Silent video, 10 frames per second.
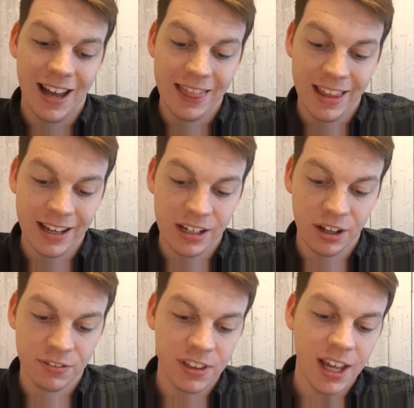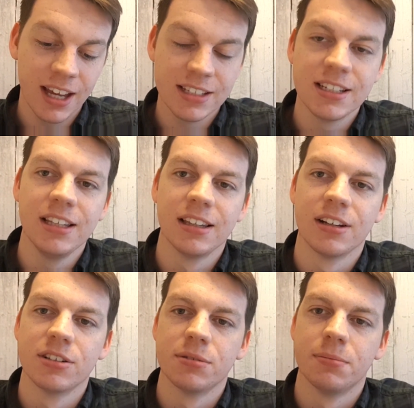And then of the
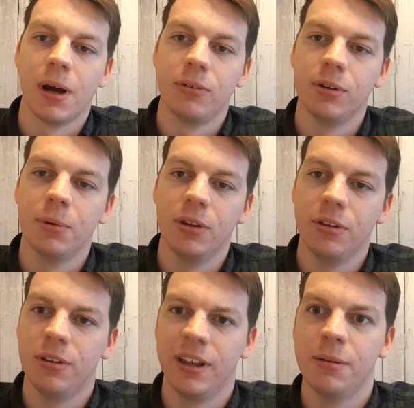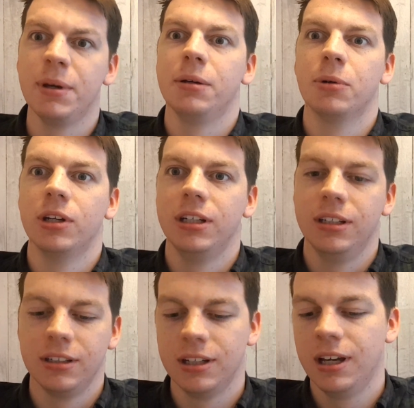£18,000 a month, like the big
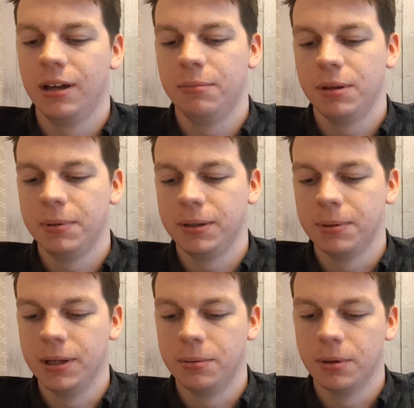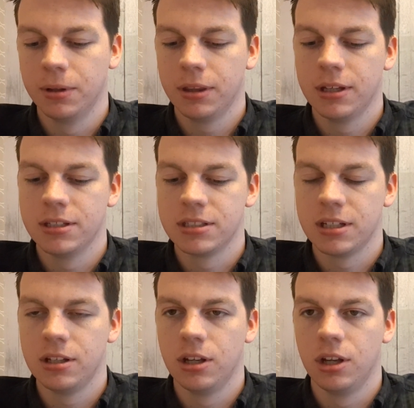money, the big people,
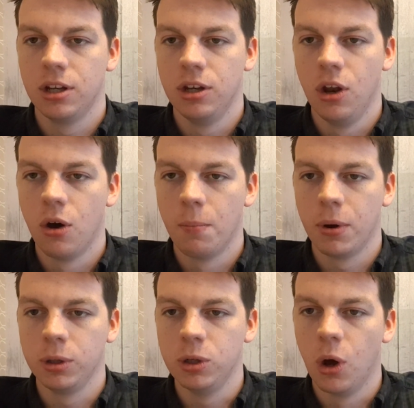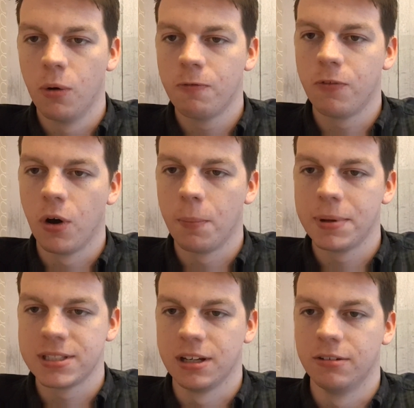there's
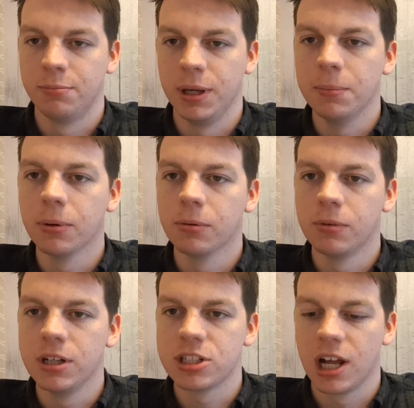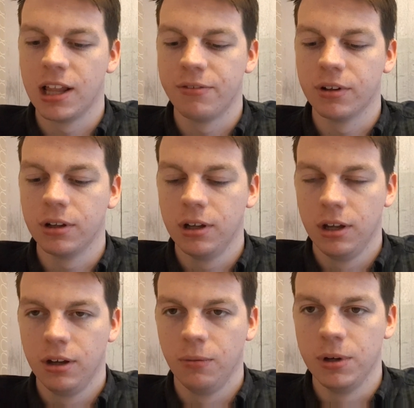0.04% of people reach that level,
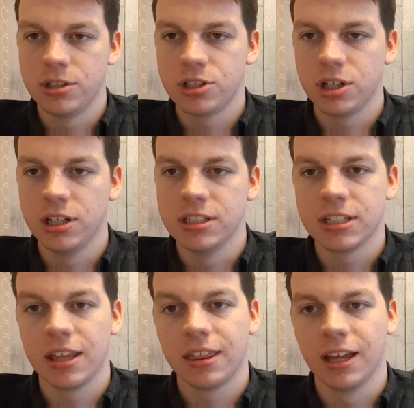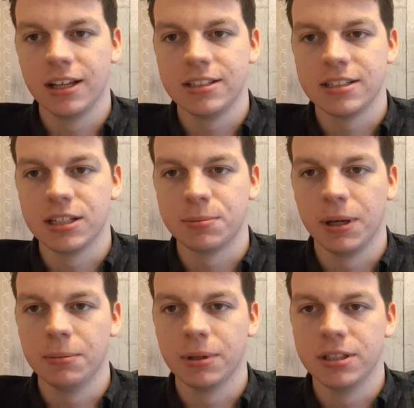which is 36
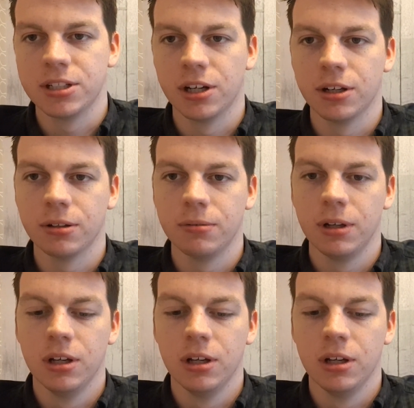people in total.